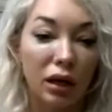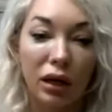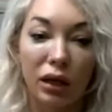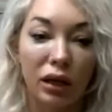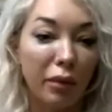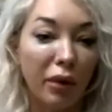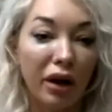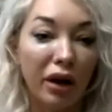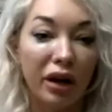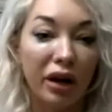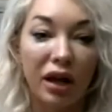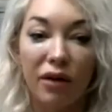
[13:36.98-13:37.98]

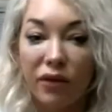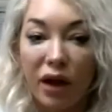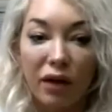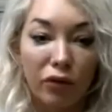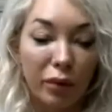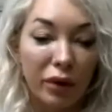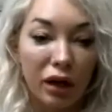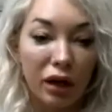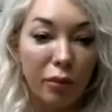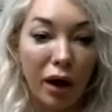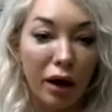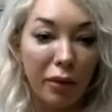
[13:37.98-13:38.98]
anybody I've ever been
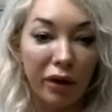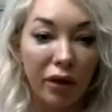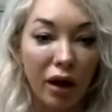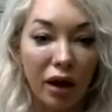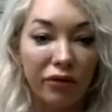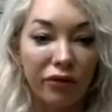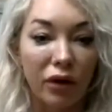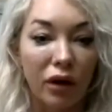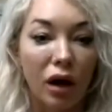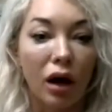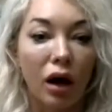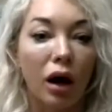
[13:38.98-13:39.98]
hit by in my life.
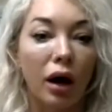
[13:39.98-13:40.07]
Right.